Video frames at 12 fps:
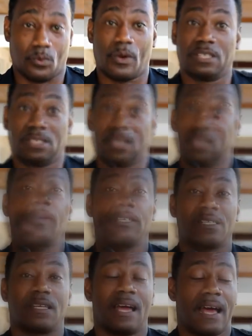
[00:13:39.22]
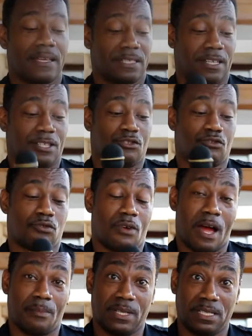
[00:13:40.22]
really specializes in
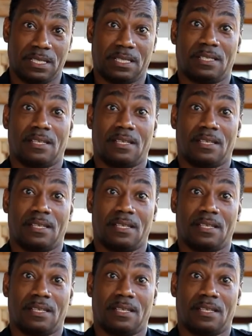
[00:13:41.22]
traumas,